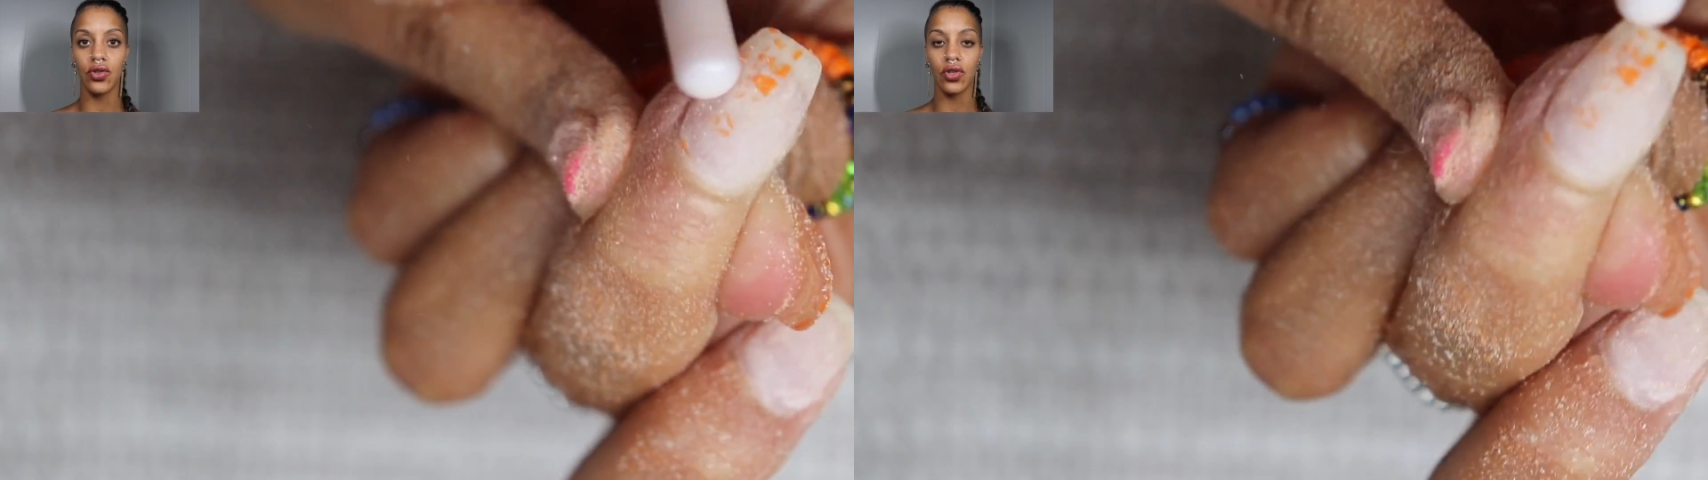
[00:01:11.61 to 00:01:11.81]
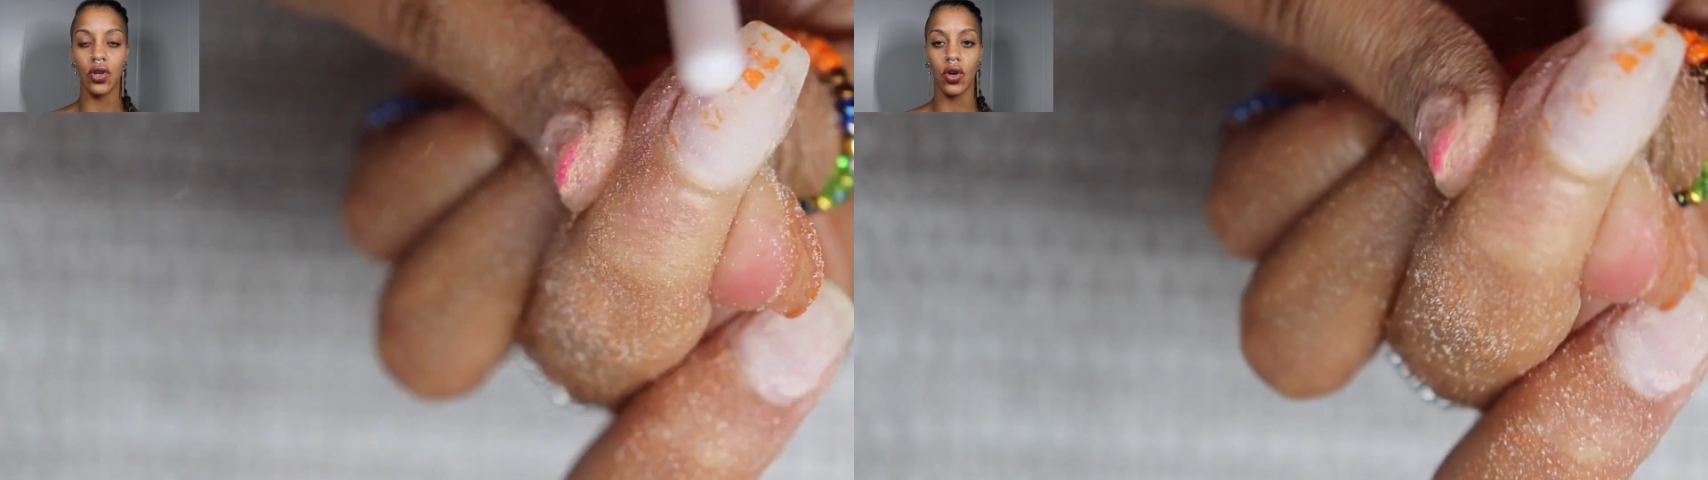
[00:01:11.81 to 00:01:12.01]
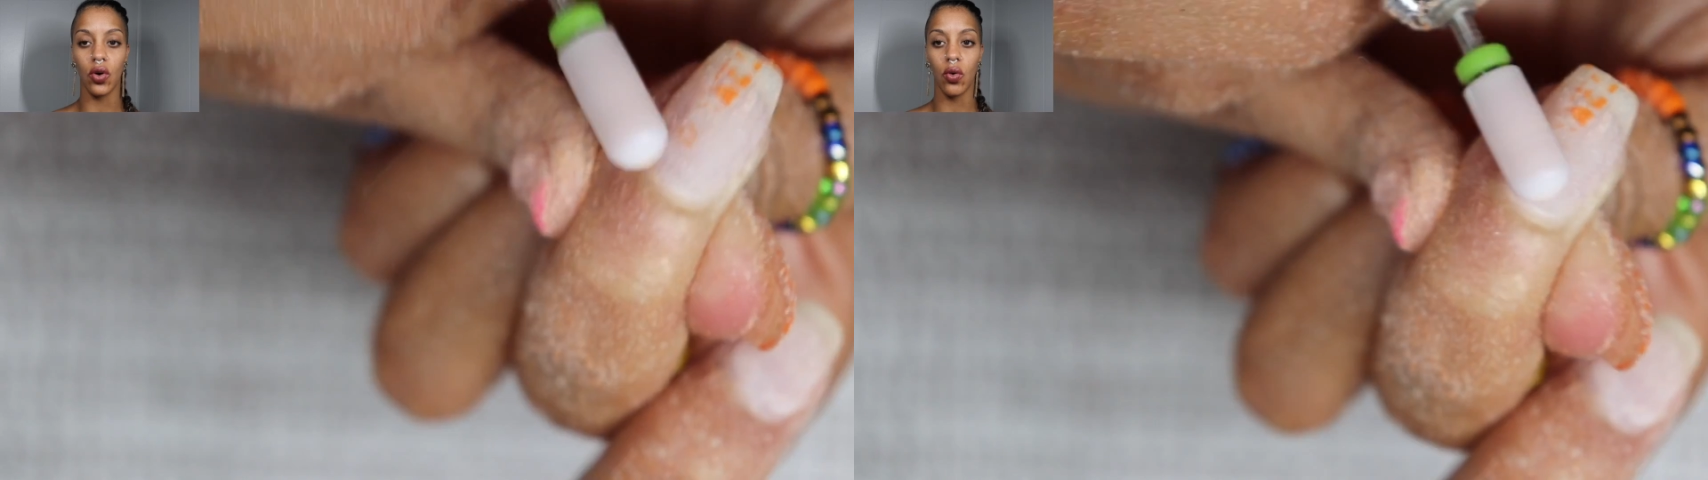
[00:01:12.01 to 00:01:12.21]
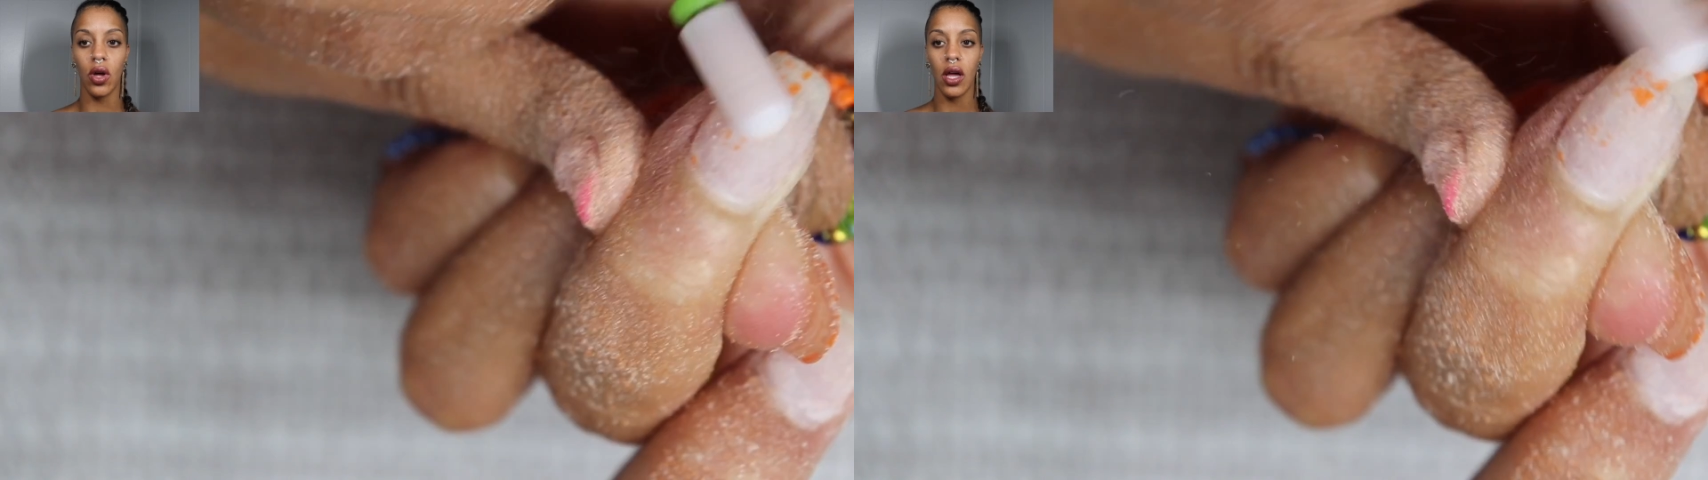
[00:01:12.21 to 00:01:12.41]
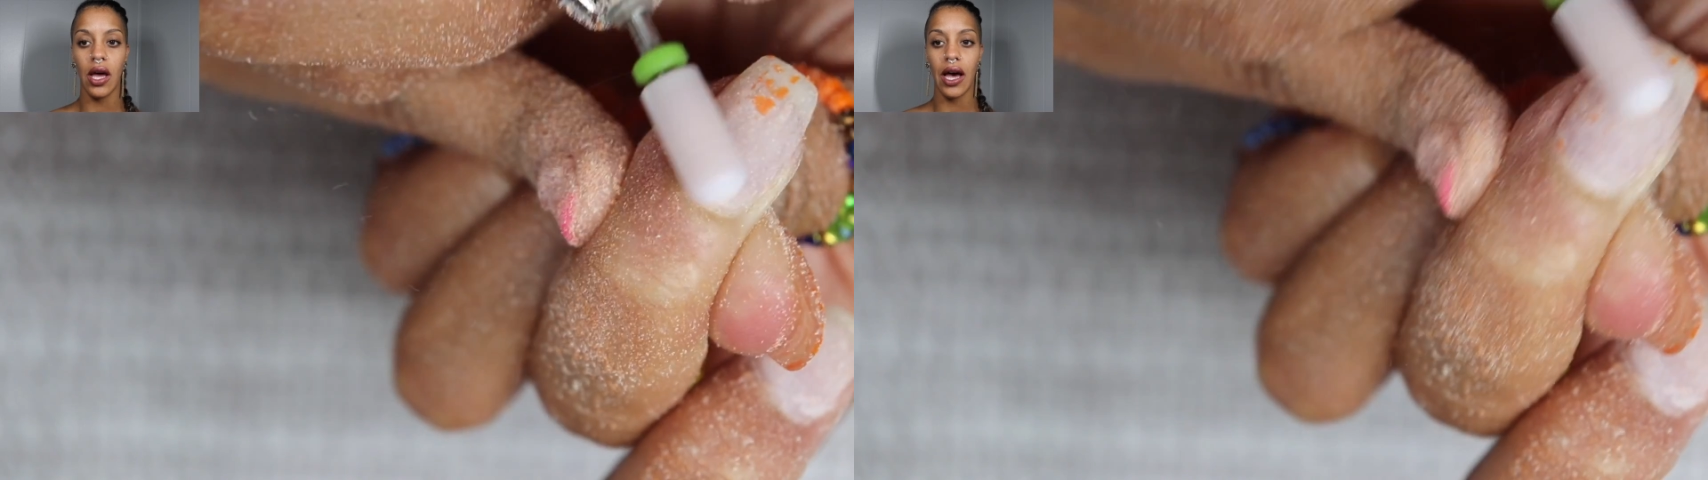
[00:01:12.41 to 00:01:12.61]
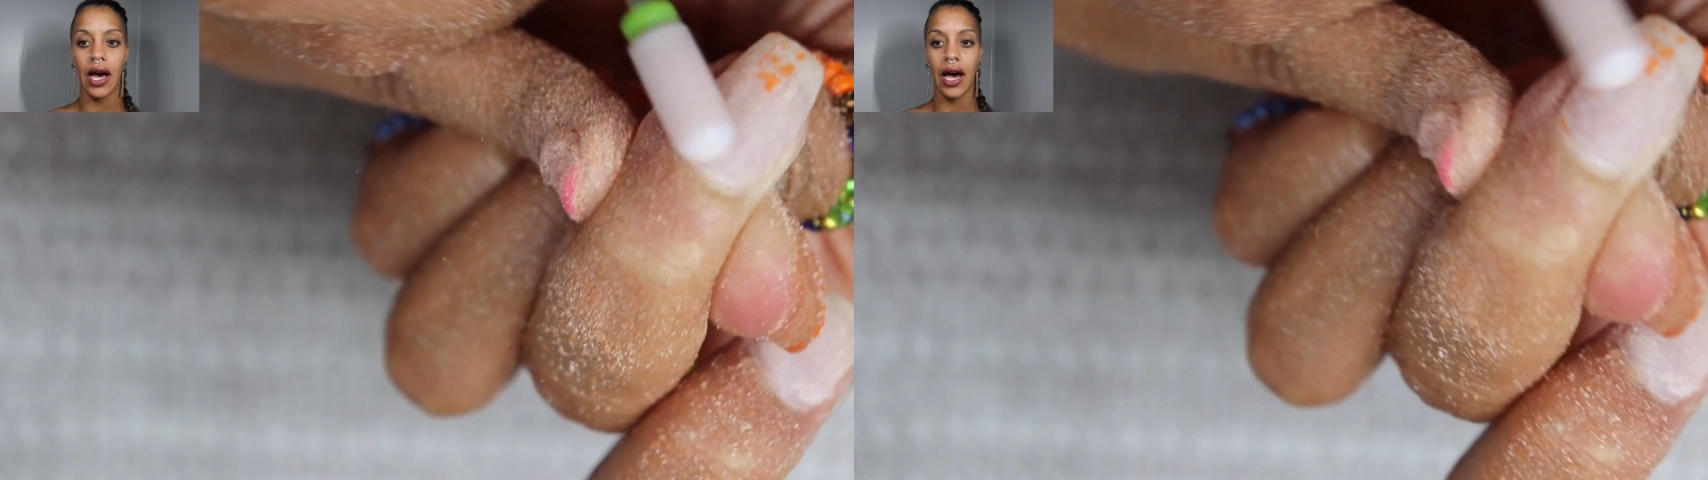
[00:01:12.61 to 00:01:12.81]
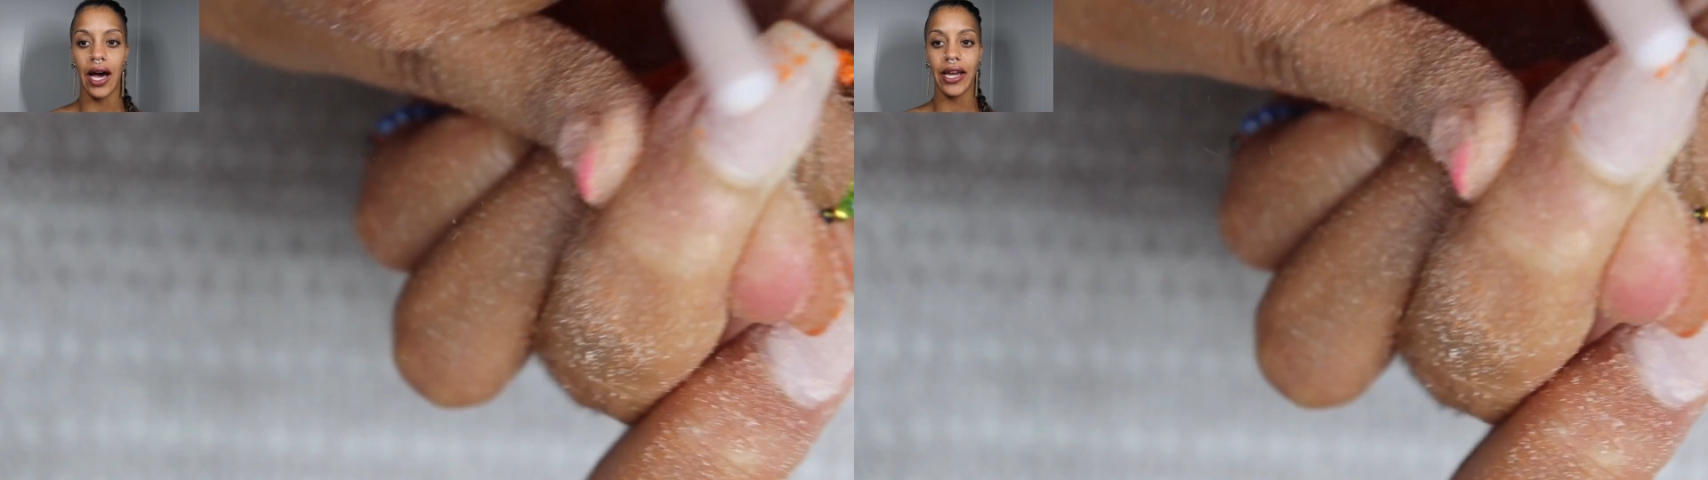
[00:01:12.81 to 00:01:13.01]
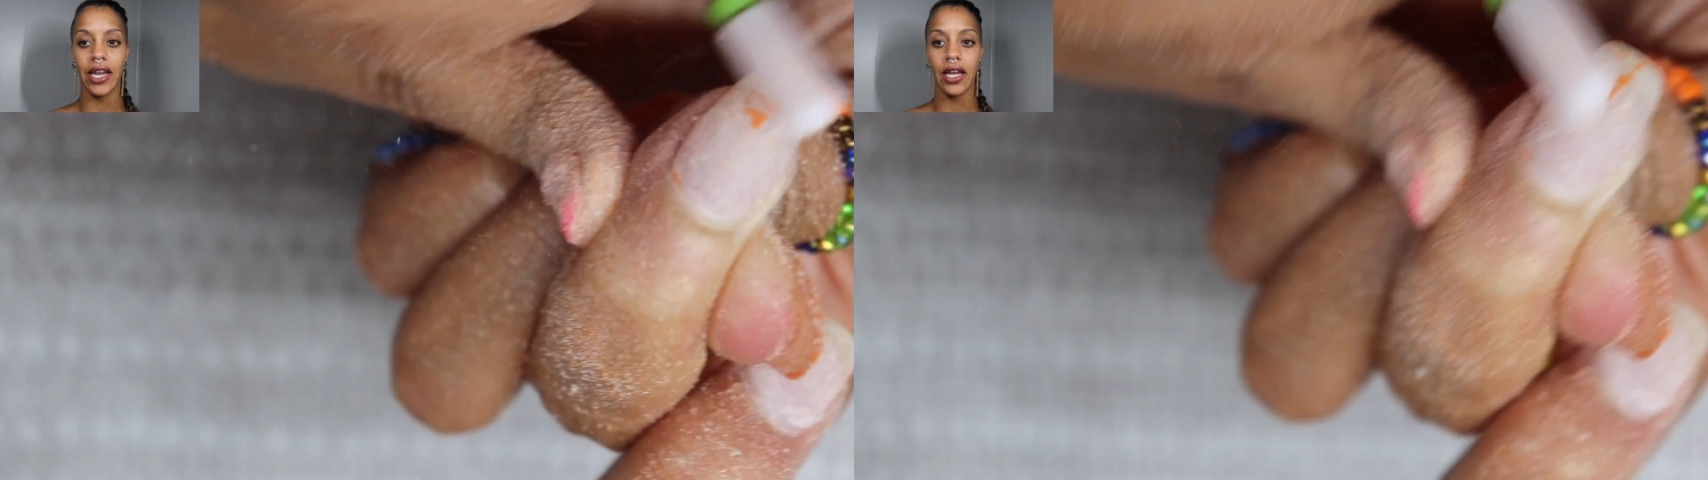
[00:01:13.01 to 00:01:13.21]
So
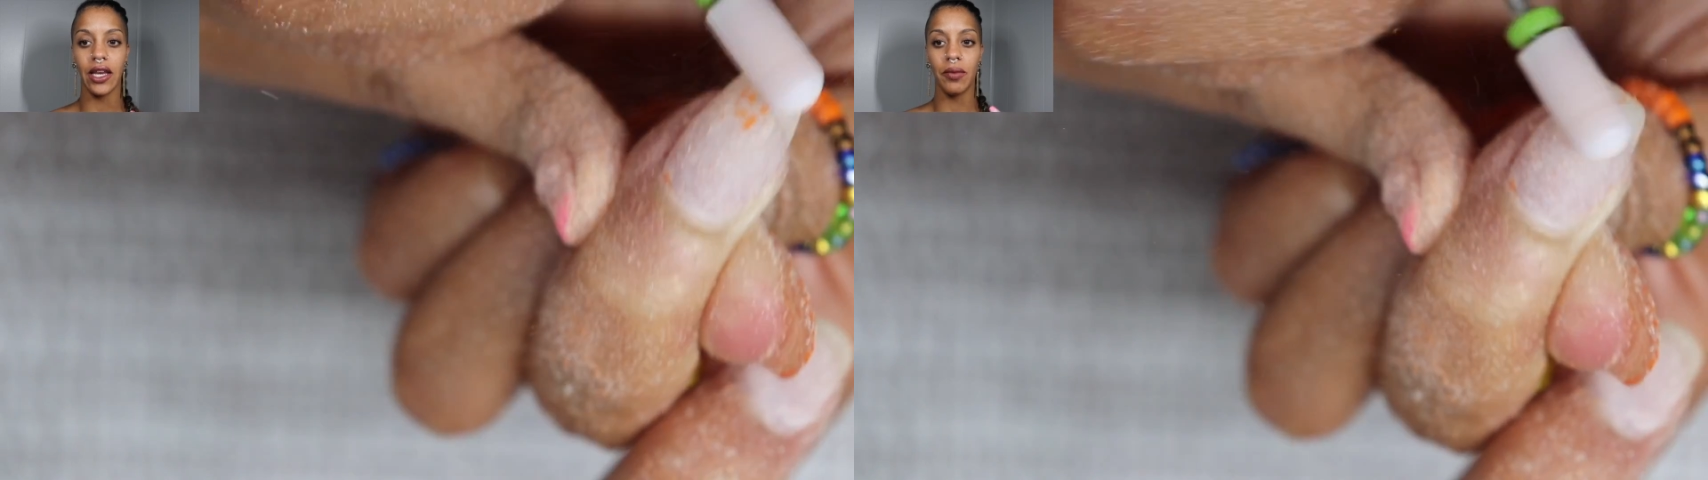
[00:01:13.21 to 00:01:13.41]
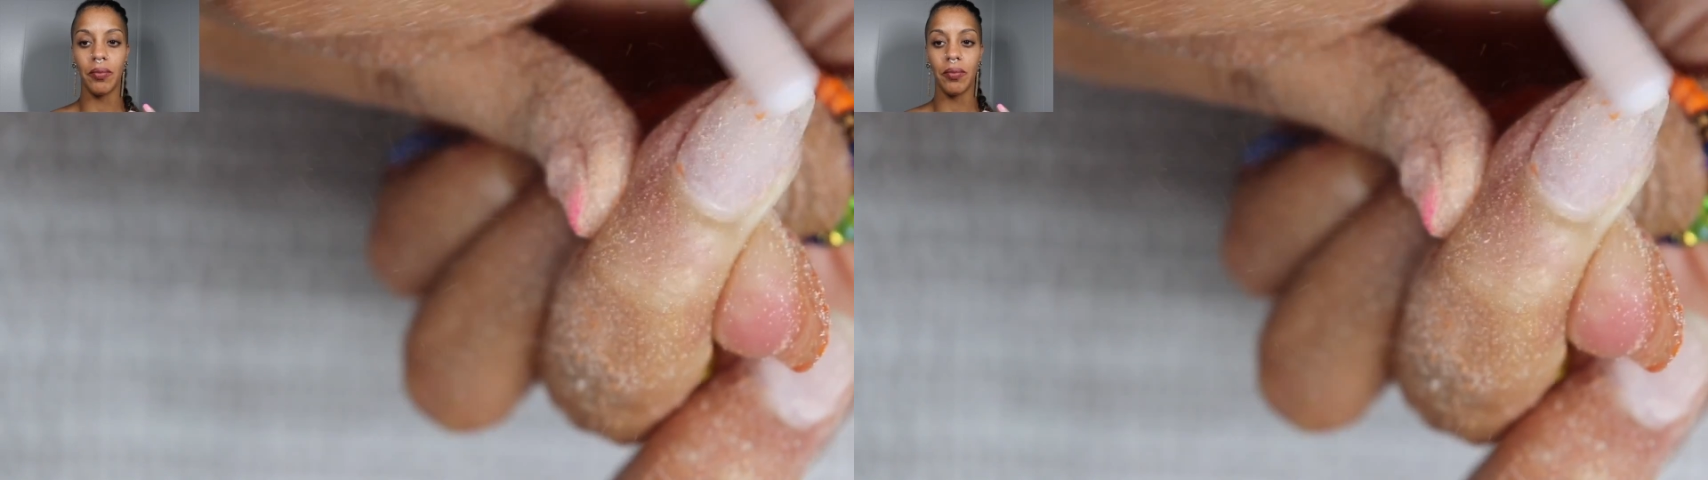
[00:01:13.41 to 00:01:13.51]
I didn't